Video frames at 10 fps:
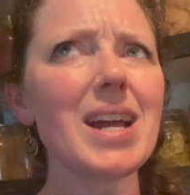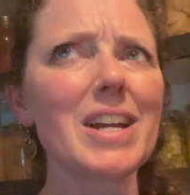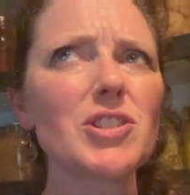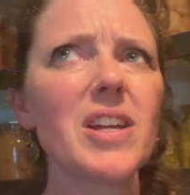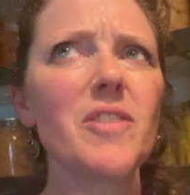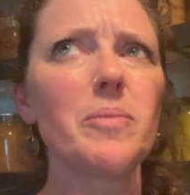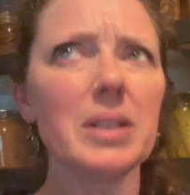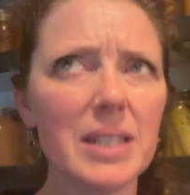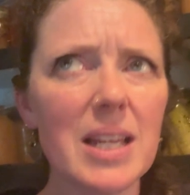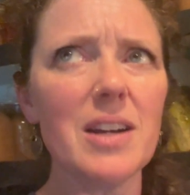I actually have
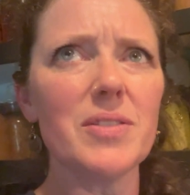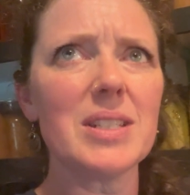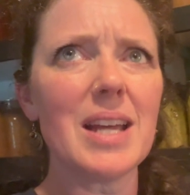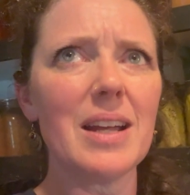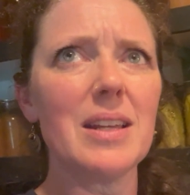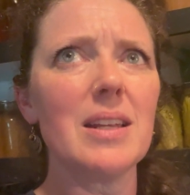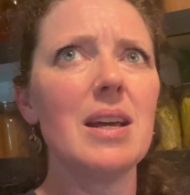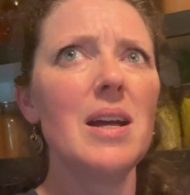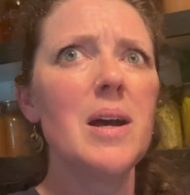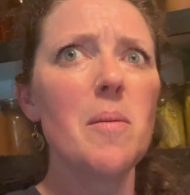plenty of Italian
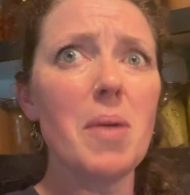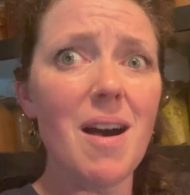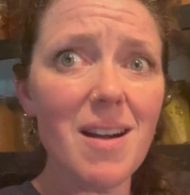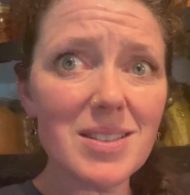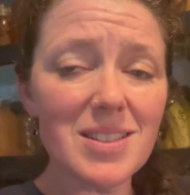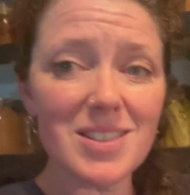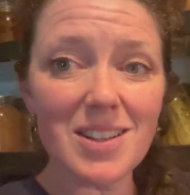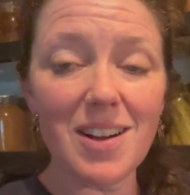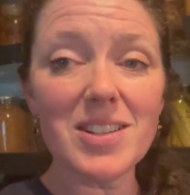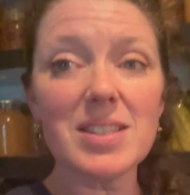pasta
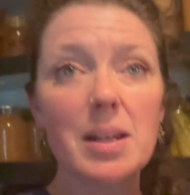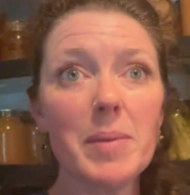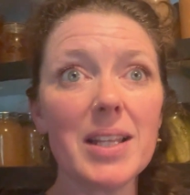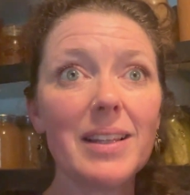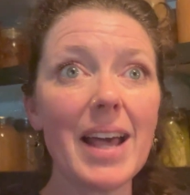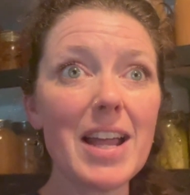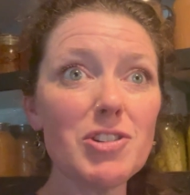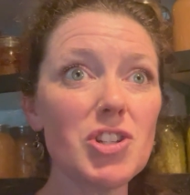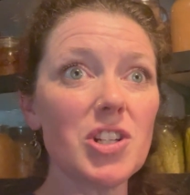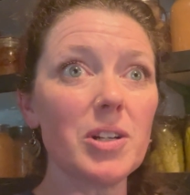sauce that I made
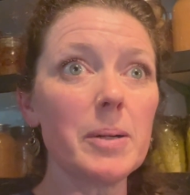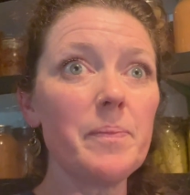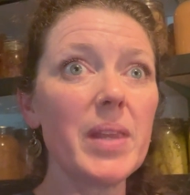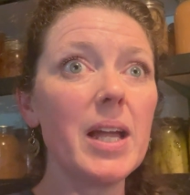last year.